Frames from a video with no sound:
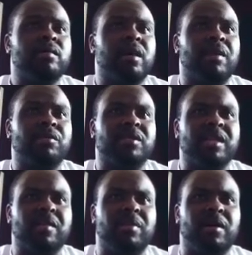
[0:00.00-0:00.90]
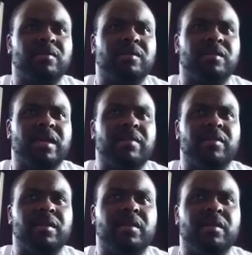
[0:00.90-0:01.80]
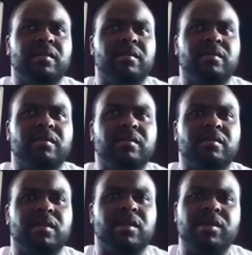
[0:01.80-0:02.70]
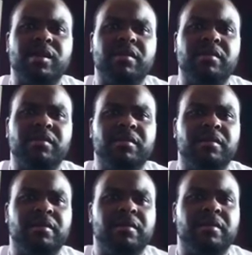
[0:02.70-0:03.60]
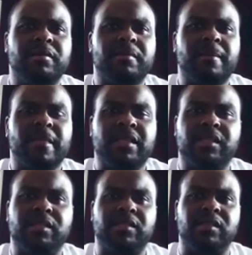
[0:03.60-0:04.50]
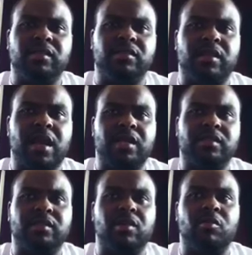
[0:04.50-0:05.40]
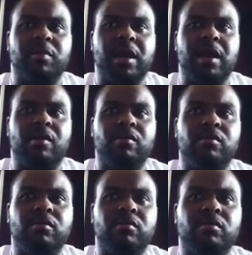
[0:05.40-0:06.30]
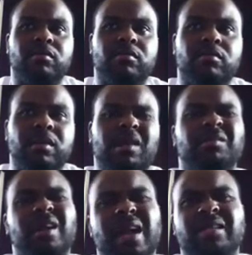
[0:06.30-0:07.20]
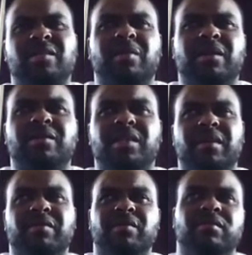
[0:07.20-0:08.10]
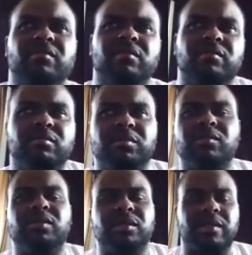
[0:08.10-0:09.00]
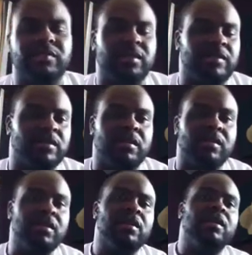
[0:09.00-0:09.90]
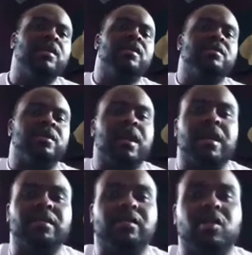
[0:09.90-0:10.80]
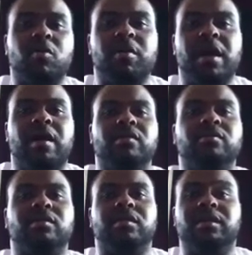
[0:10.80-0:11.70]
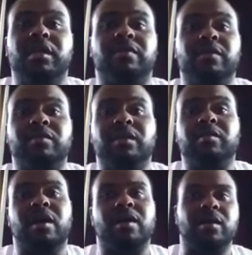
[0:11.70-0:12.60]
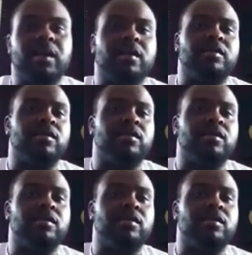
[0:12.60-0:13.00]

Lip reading: I would say about 7:30, just to kind of scope it out. Actually about 7, between 7 and 7:30, to kind of scope it out to see if there was anybody there.